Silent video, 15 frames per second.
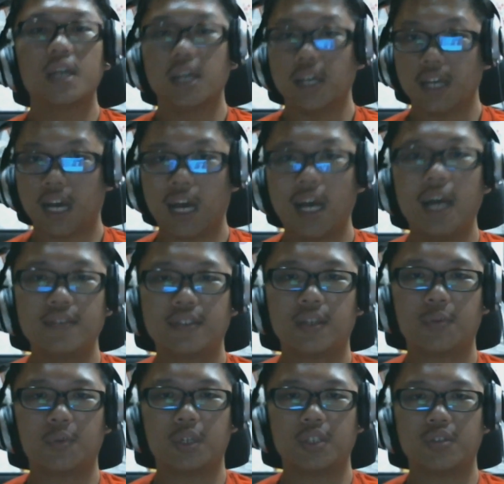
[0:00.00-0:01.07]
I had
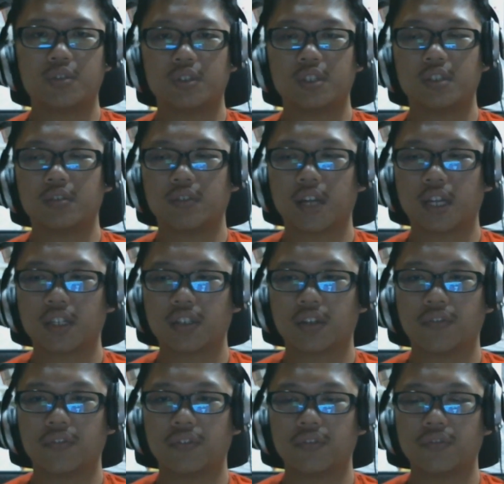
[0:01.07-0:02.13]
someone to interact
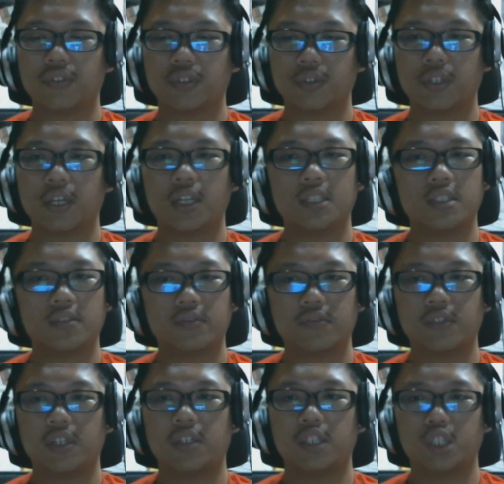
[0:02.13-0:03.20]
off of, so that's
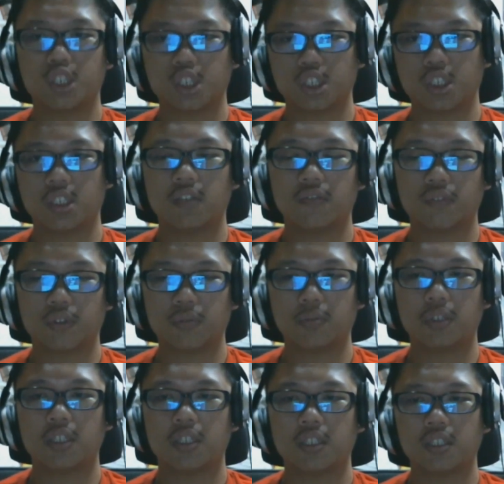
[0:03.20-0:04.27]
very interesting for
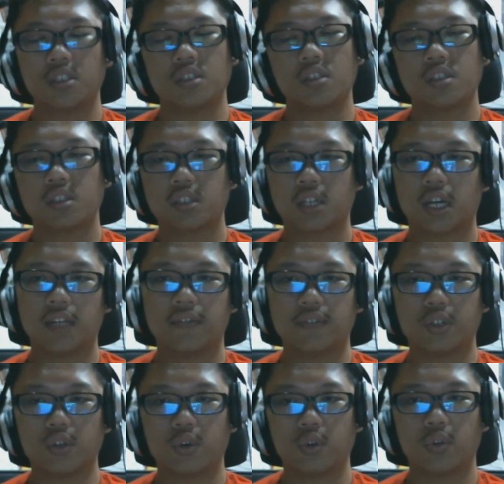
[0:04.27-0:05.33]
me to kind of
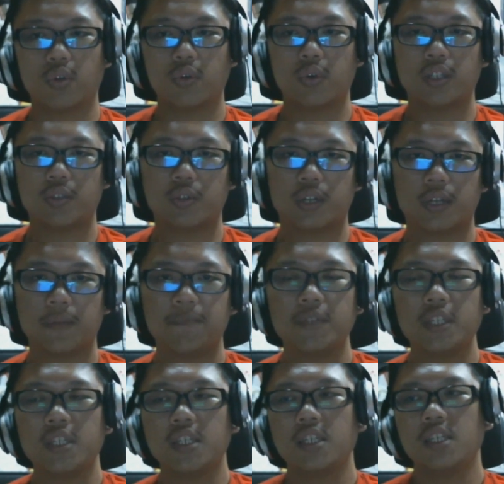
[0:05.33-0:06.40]
go through as well.
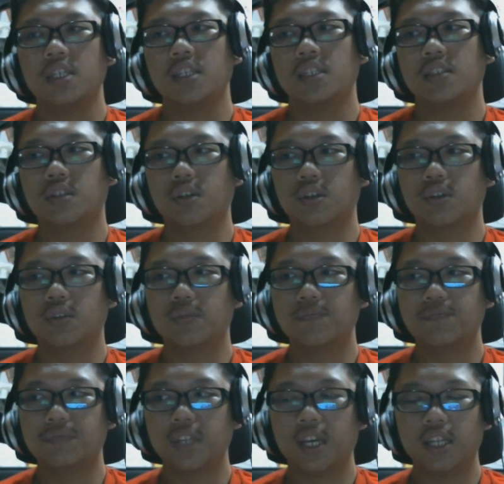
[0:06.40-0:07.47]
So
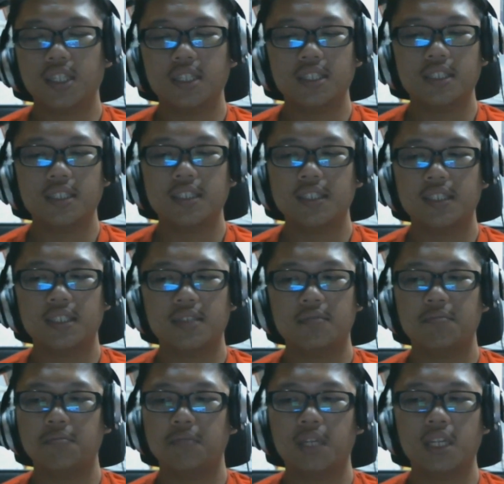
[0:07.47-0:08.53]
yeah, this
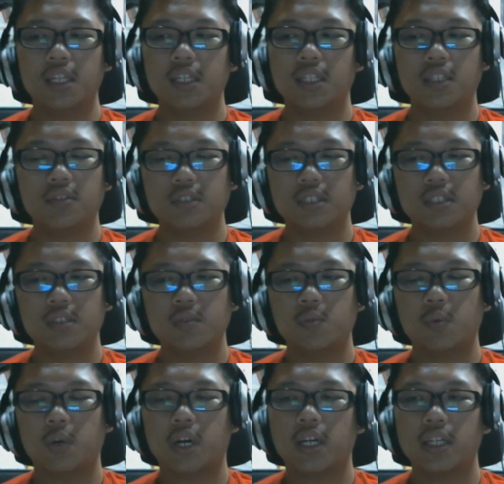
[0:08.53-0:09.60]
is mainly the
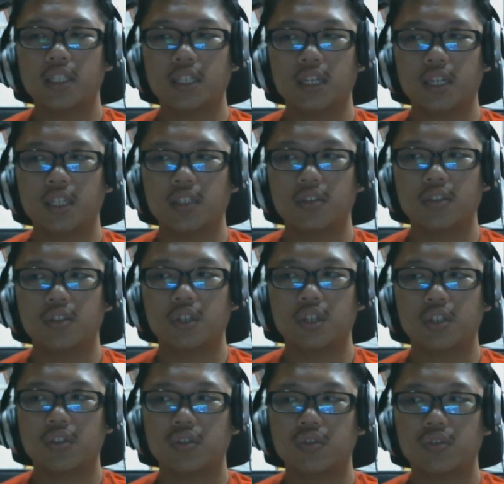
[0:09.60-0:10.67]
reason why I
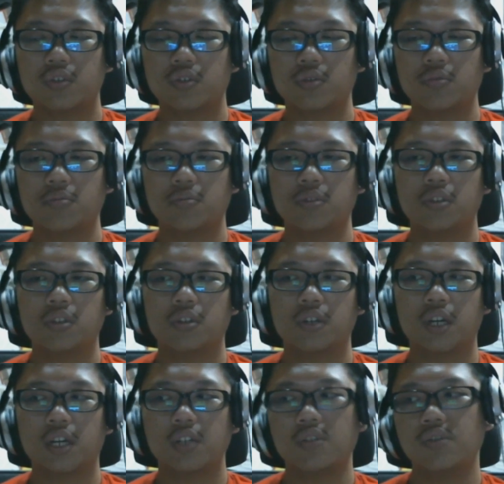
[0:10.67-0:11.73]
joined YouTube. You know,
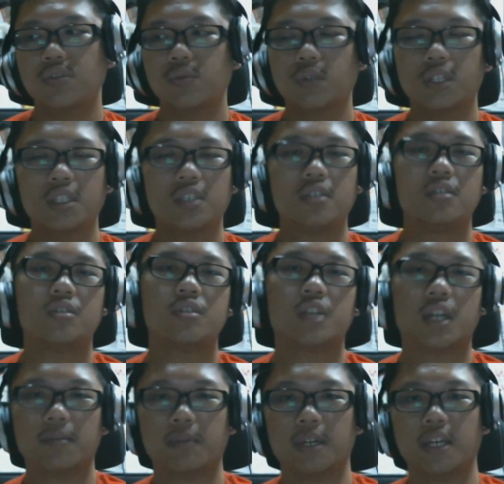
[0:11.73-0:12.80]
I also wanted to
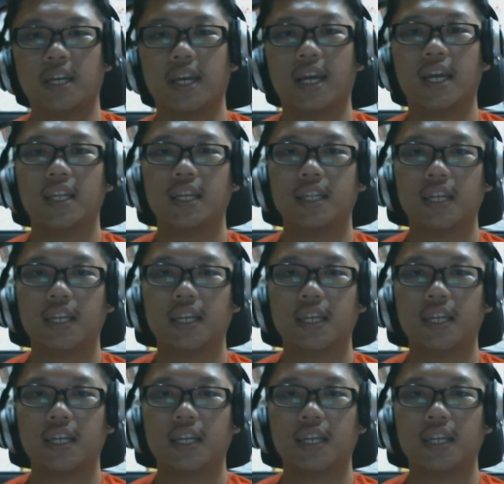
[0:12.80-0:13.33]
try my hand at